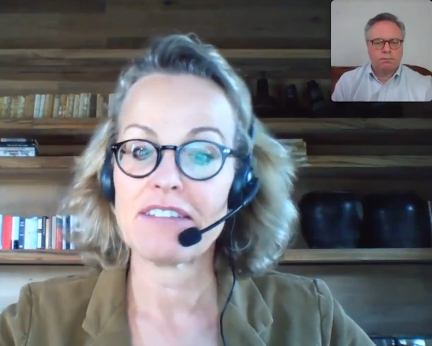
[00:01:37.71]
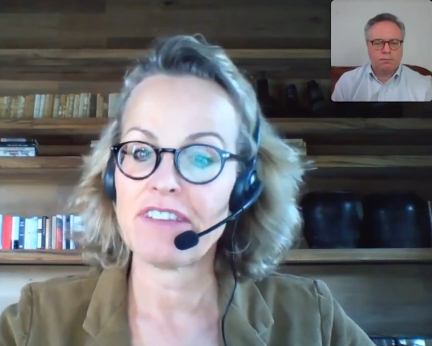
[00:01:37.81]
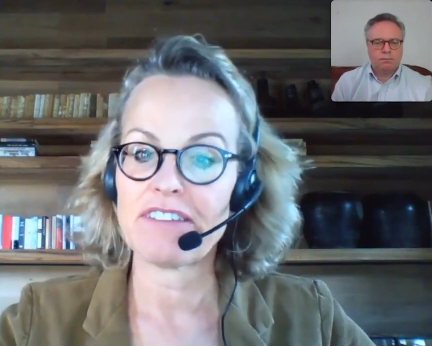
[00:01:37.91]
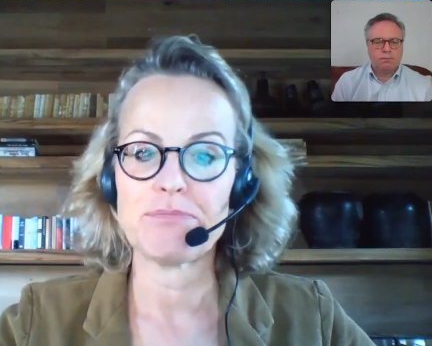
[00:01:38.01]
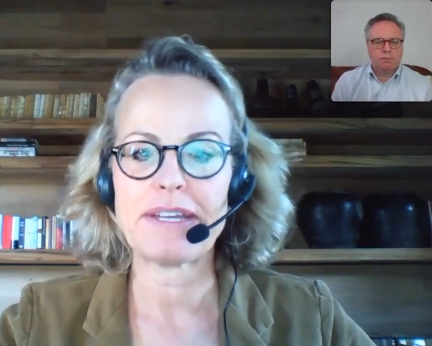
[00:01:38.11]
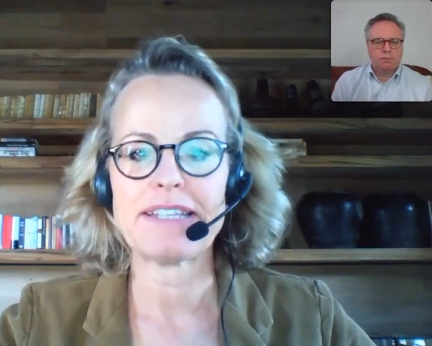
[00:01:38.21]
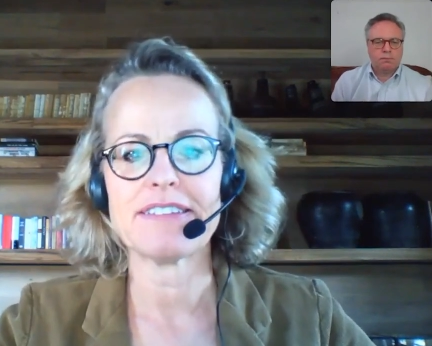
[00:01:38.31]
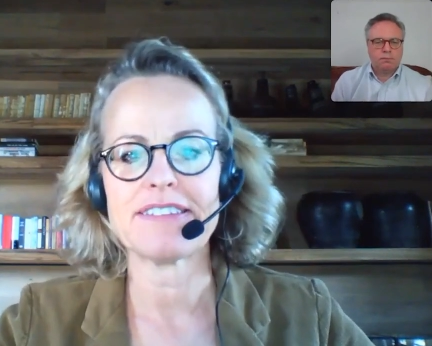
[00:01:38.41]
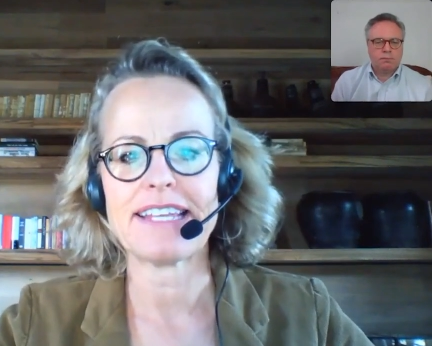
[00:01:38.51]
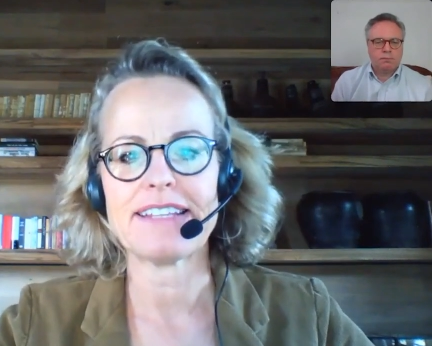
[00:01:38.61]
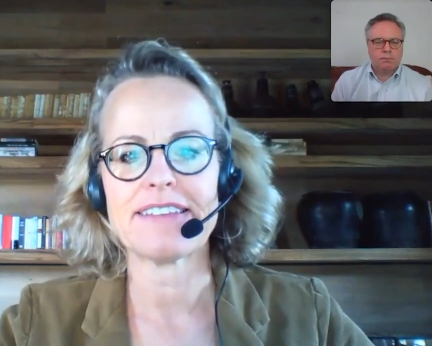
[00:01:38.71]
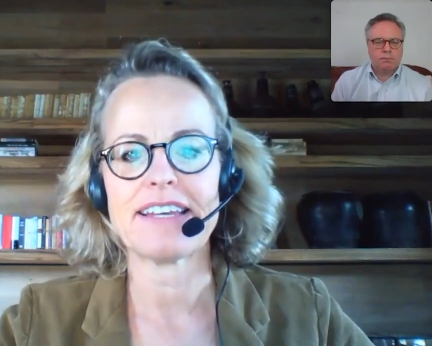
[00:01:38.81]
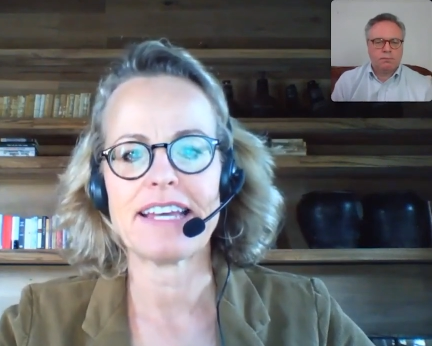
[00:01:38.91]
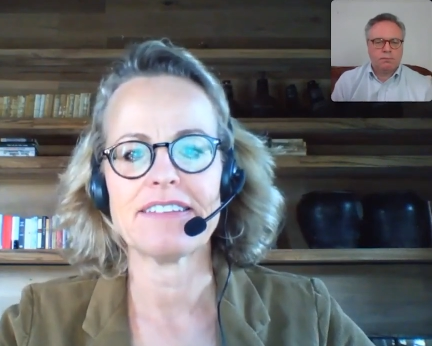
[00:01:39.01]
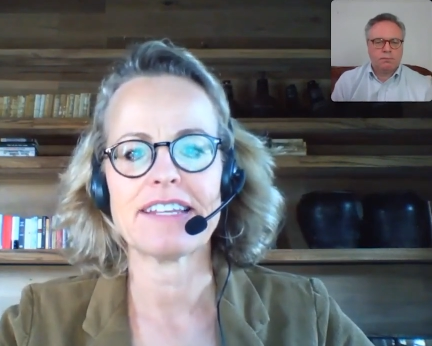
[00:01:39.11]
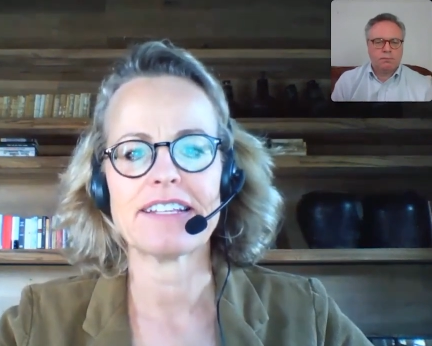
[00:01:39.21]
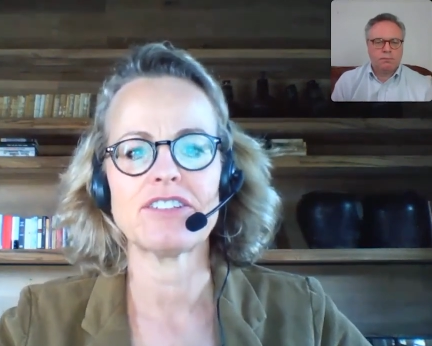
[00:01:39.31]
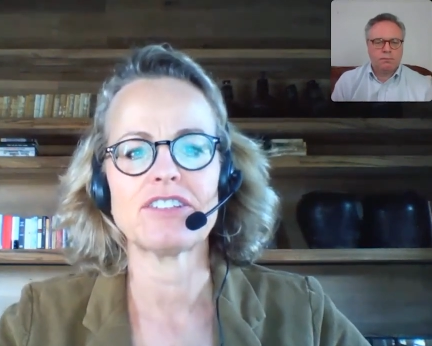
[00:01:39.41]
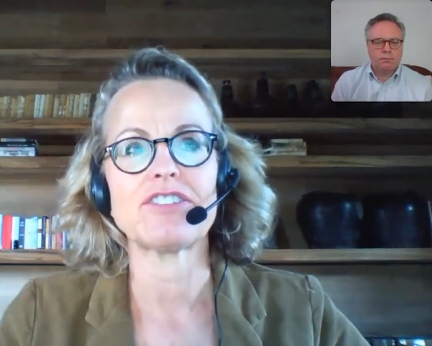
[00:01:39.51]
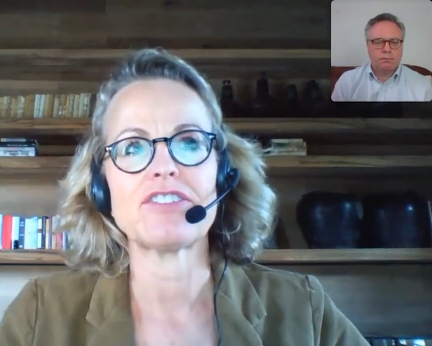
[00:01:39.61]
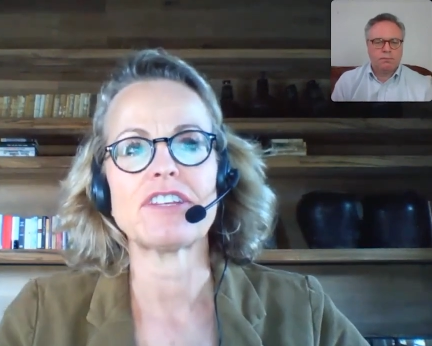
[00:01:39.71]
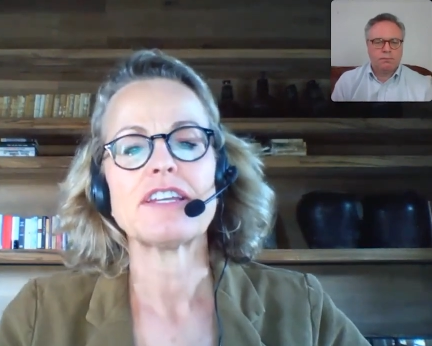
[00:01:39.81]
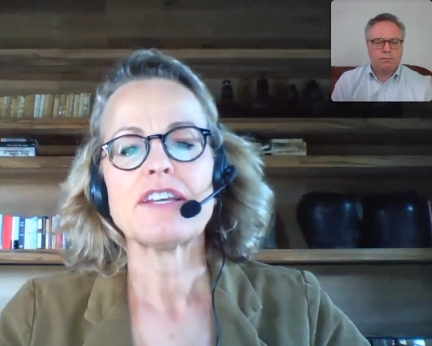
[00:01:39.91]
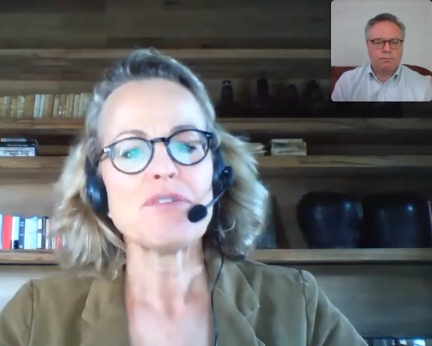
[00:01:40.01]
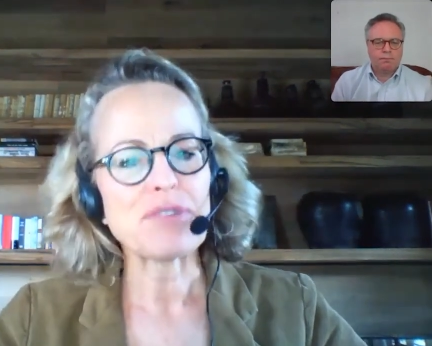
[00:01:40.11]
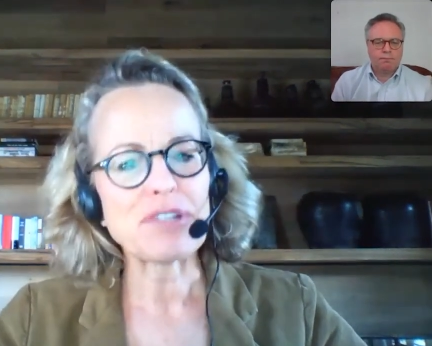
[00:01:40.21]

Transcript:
Speaker 1: and we have better data and technology.